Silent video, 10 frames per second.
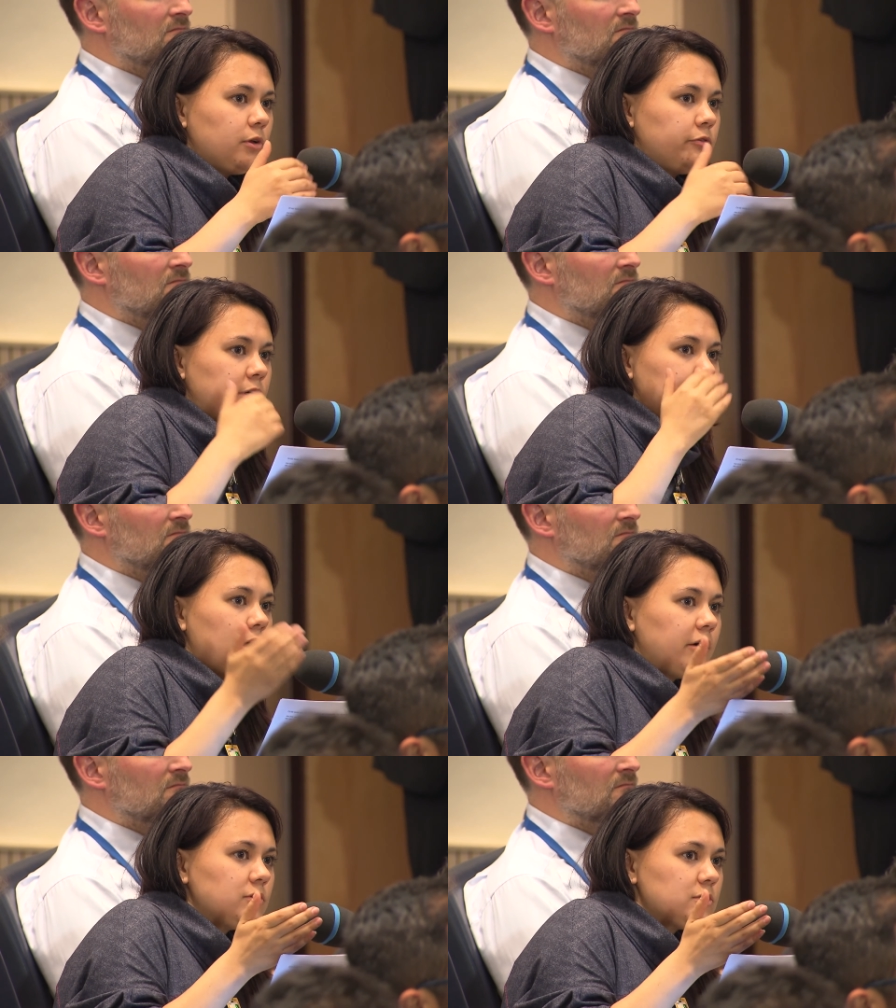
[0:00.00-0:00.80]
you already
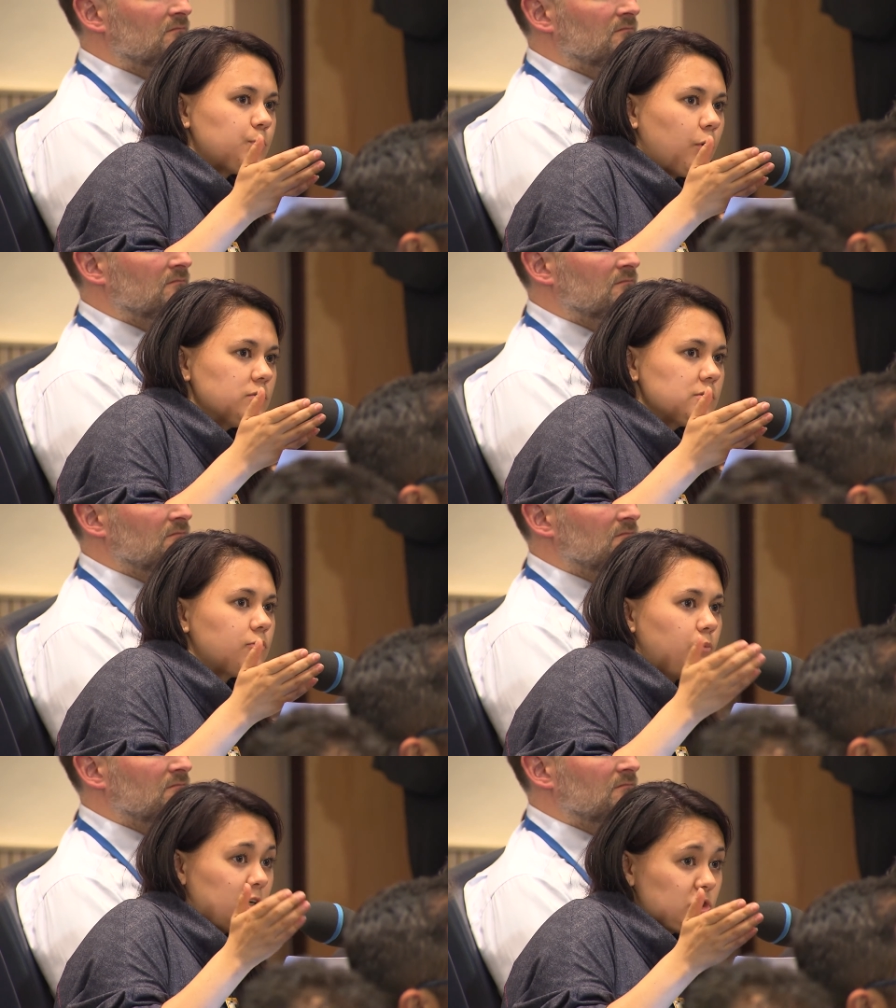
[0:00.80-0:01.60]
got response
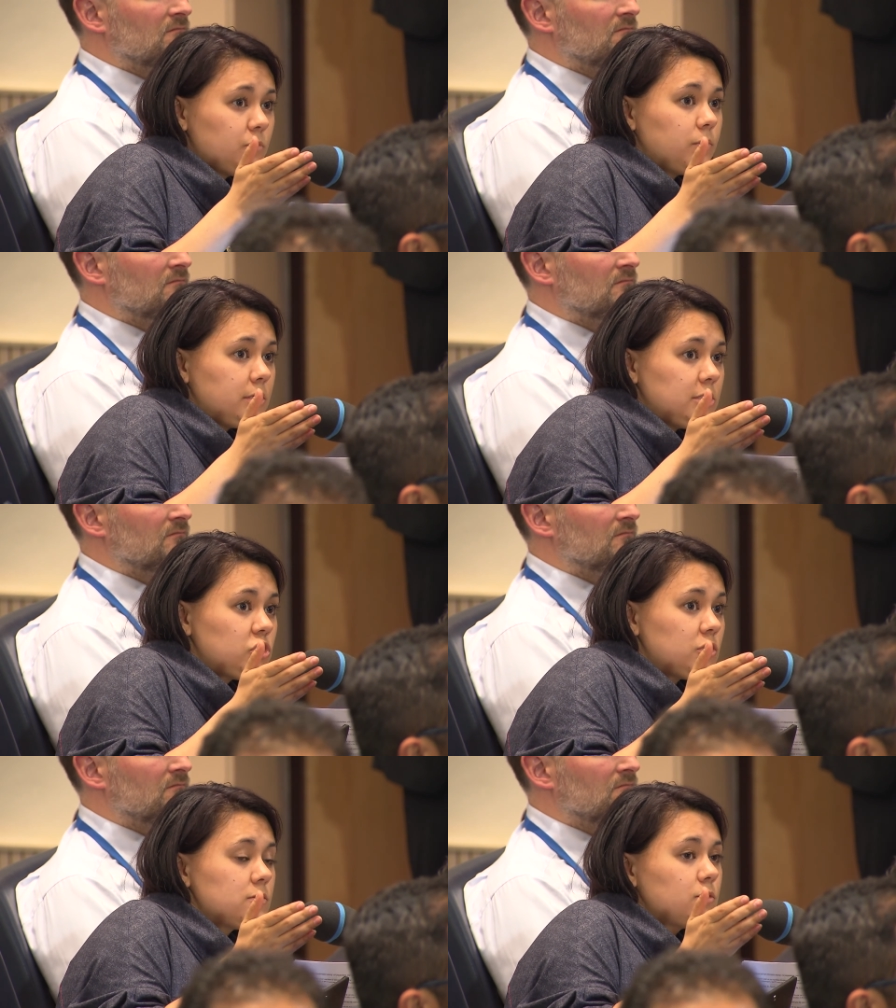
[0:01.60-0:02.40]
from Russian
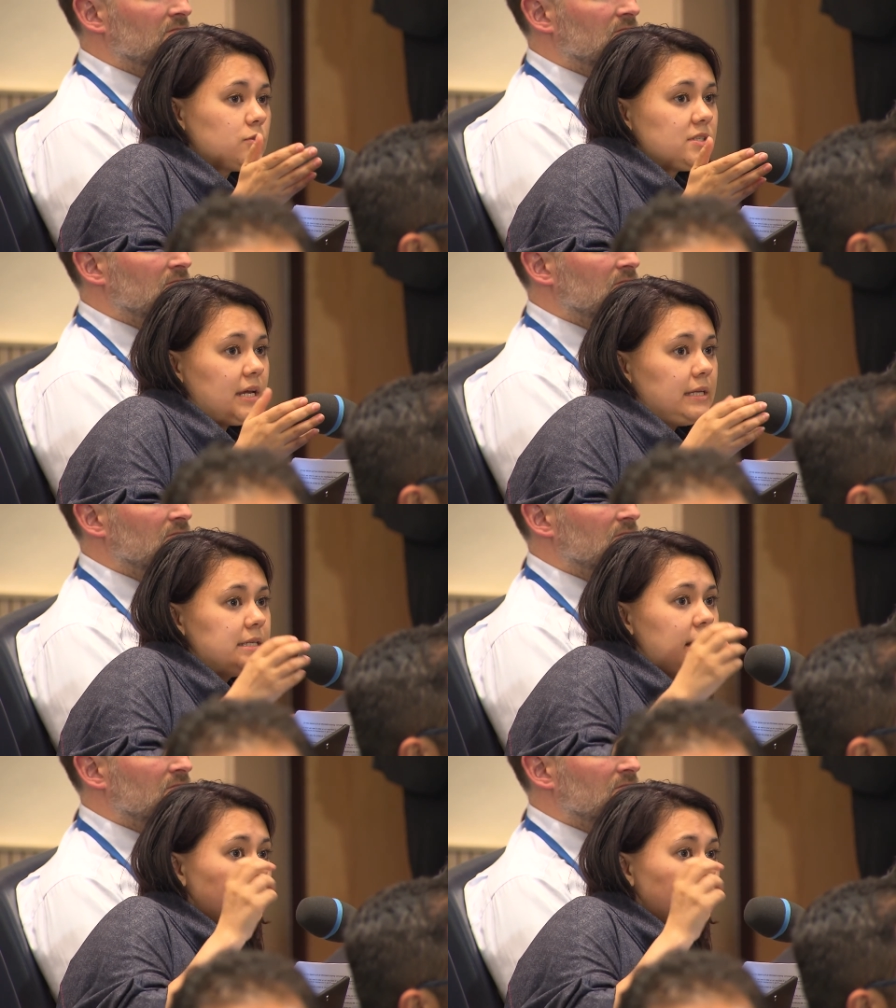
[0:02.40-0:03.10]
politicians who said